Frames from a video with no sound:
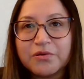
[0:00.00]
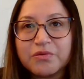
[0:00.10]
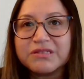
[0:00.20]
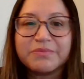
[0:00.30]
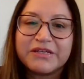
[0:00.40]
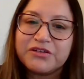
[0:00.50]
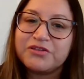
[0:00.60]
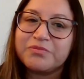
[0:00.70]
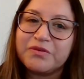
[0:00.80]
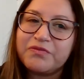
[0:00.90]
was mentioned
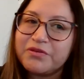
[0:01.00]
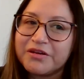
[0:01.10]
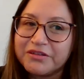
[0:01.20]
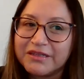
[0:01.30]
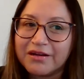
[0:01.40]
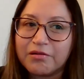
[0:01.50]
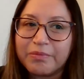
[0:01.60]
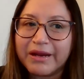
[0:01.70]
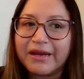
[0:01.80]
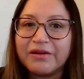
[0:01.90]
to me a few years ago,
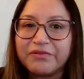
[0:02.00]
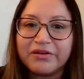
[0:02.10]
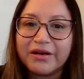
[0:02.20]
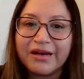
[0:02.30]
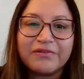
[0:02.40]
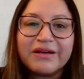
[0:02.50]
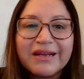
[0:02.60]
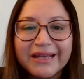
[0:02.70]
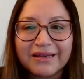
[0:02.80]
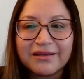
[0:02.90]
but it never
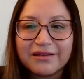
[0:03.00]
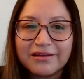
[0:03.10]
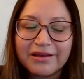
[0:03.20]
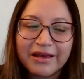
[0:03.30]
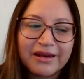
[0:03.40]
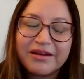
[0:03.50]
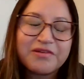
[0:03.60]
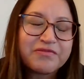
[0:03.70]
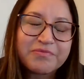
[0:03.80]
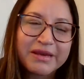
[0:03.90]
clicked. And it
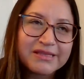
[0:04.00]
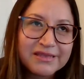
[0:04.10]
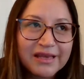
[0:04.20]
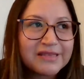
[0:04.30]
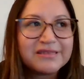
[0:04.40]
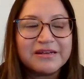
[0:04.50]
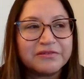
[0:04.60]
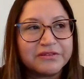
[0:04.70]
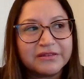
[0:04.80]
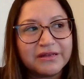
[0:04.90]
never made sense. It
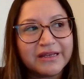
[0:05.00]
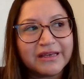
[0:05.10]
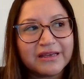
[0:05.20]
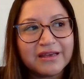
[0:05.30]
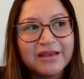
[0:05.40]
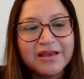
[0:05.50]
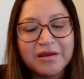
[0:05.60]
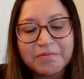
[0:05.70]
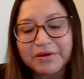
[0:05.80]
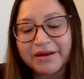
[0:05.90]
never like,
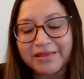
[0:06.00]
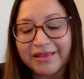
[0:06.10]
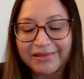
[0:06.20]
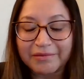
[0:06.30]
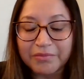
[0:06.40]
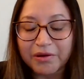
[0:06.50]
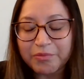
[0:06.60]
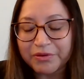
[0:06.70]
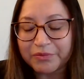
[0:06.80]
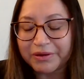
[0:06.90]
but at that
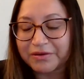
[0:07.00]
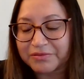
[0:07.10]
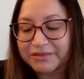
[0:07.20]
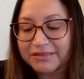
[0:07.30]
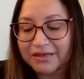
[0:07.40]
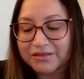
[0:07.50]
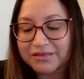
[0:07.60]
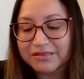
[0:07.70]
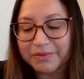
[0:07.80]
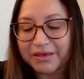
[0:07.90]
moment when I was like
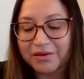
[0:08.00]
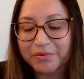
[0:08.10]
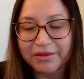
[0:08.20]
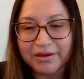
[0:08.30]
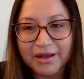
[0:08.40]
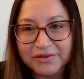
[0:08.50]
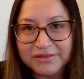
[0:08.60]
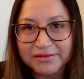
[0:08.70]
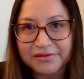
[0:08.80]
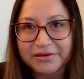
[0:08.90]
speaking with a
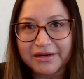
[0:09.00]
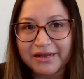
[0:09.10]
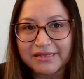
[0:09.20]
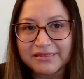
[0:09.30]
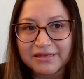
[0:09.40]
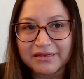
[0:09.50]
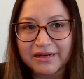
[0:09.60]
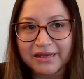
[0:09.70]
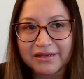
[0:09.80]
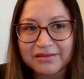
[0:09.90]
counselor and I said,
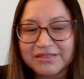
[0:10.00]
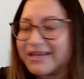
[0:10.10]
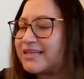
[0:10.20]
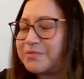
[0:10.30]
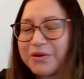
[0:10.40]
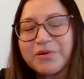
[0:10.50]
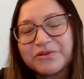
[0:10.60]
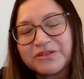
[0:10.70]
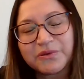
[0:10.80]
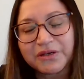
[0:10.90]
like, she asked me all
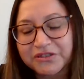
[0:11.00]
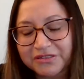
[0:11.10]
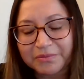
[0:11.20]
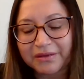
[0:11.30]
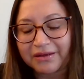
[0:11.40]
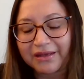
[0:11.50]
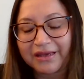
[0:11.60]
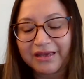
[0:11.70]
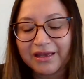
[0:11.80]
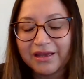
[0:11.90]
these questions about like,